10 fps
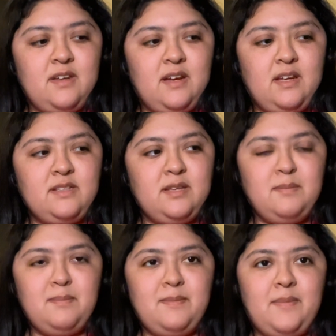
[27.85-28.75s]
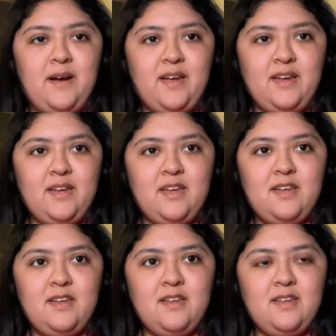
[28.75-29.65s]
I did buy it
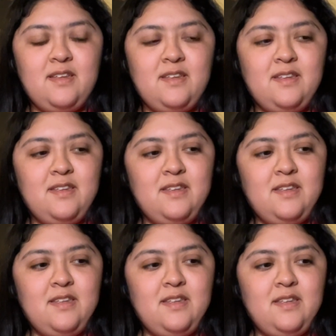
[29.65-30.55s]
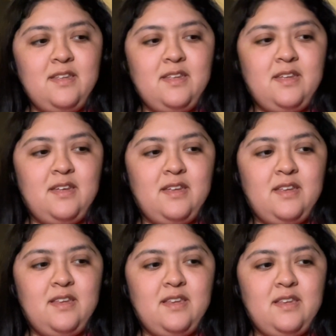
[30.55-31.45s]

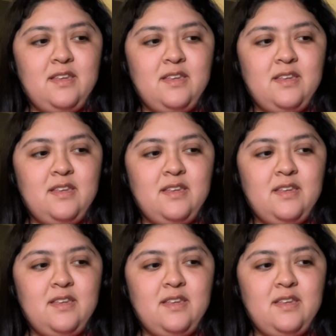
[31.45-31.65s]
and